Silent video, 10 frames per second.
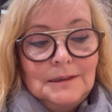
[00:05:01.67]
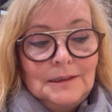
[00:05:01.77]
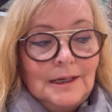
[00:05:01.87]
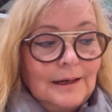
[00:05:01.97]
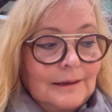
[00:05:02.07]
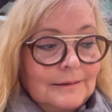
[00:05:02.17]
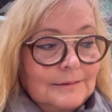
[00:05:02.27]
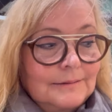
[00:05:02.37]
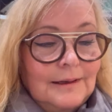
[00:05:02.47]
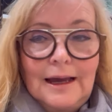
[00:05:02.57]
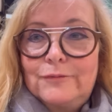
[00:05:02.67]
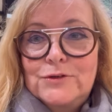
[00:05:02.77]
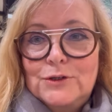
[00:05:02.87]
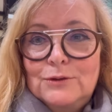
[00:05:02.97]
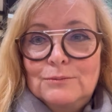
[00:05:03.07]
Yeah, have
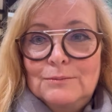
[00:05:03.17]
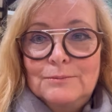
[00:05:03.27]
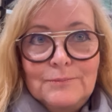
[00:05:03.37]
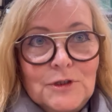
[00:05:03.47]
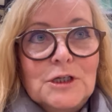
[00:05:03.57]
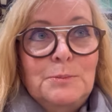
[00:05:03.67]
to, just